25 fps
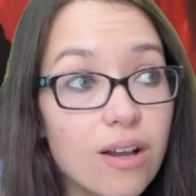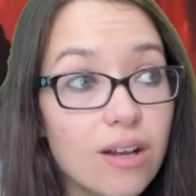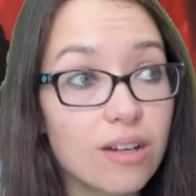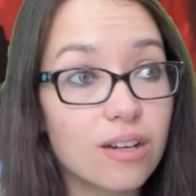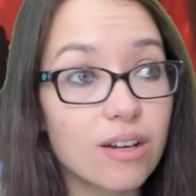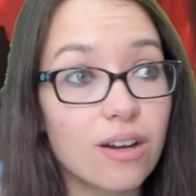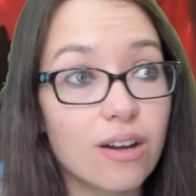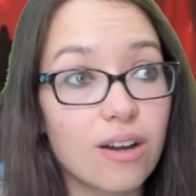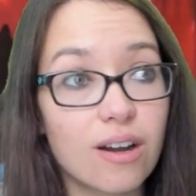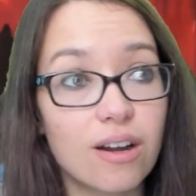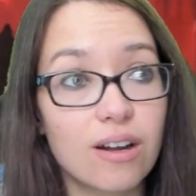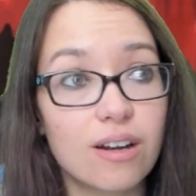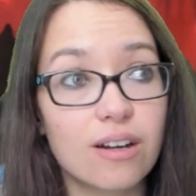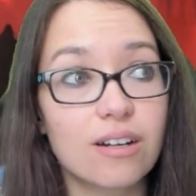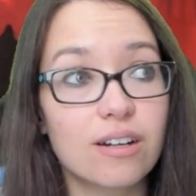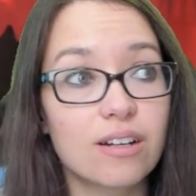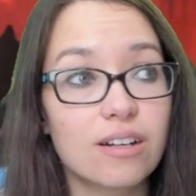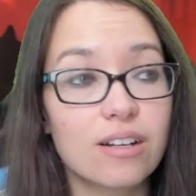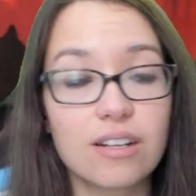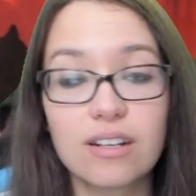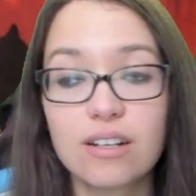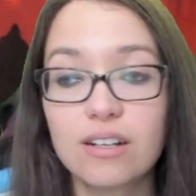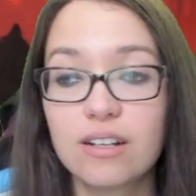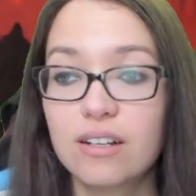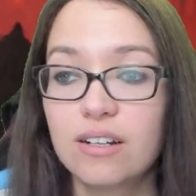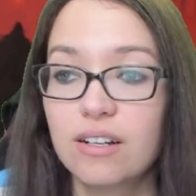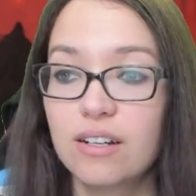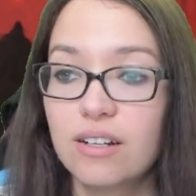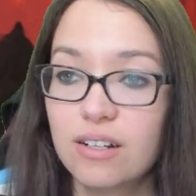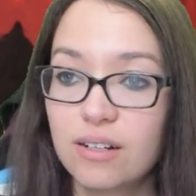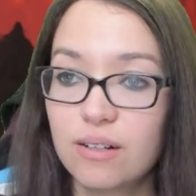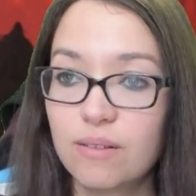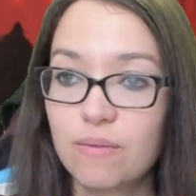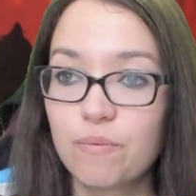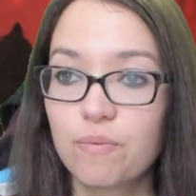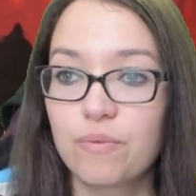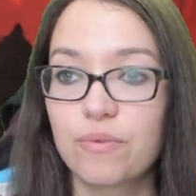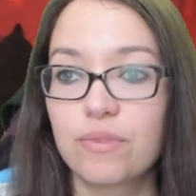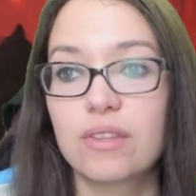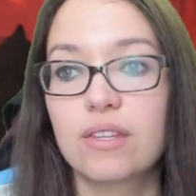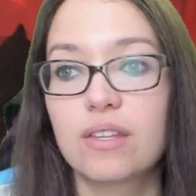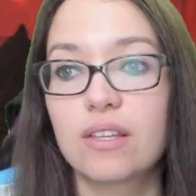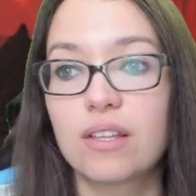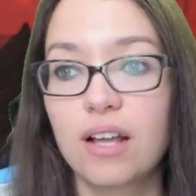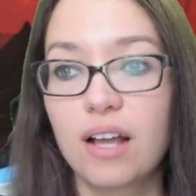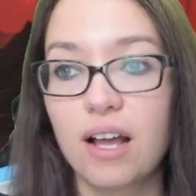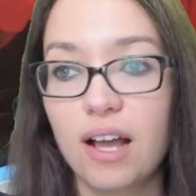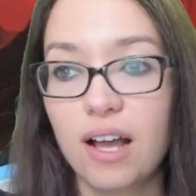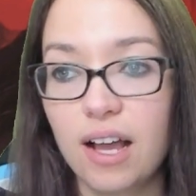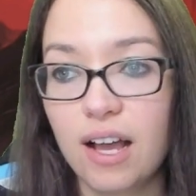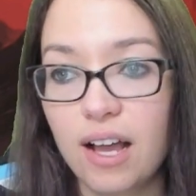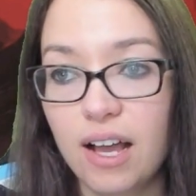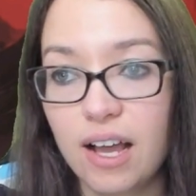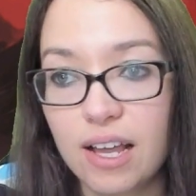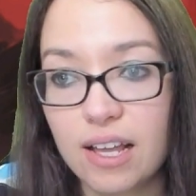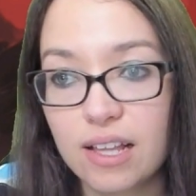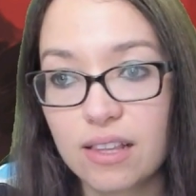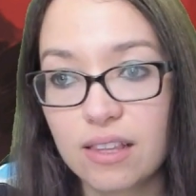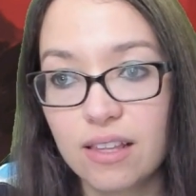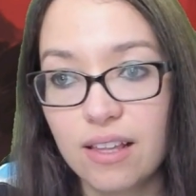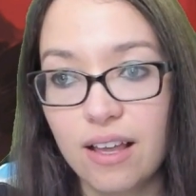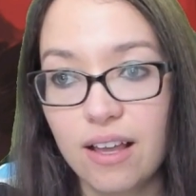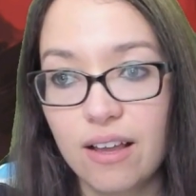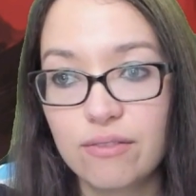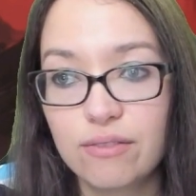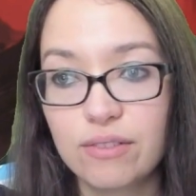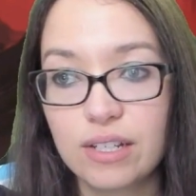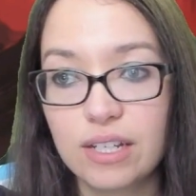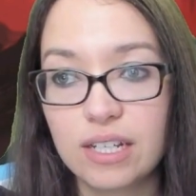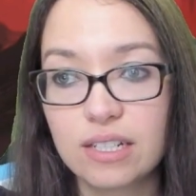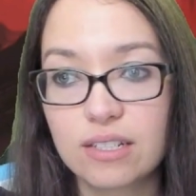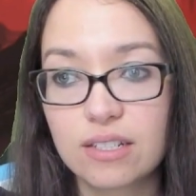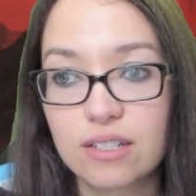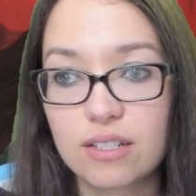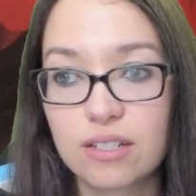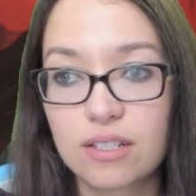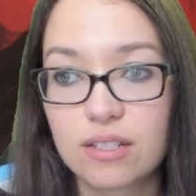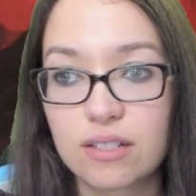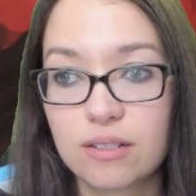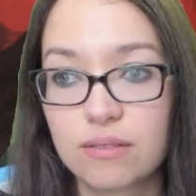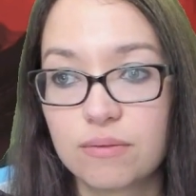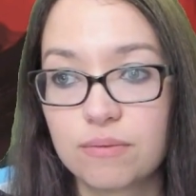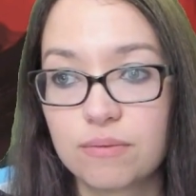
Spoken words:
a card. I love it.